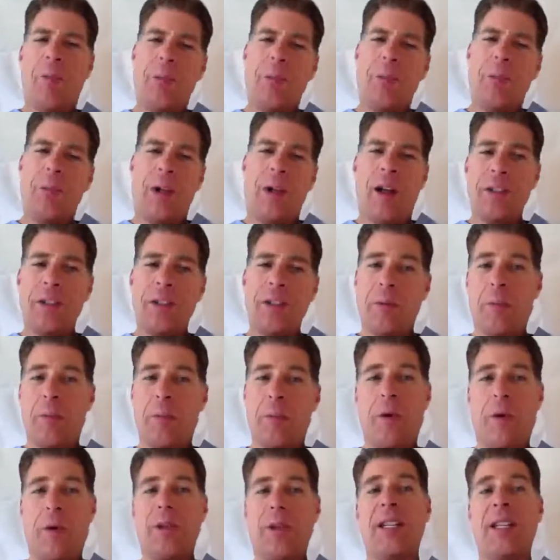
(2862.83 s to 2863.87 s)
People also
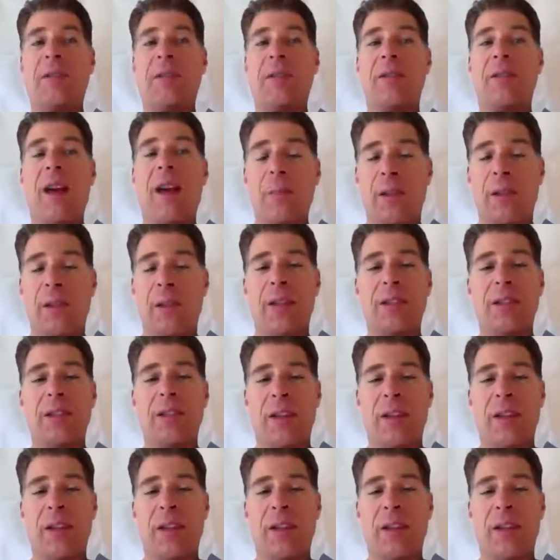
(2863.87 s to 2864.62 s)
report the sense of empathy.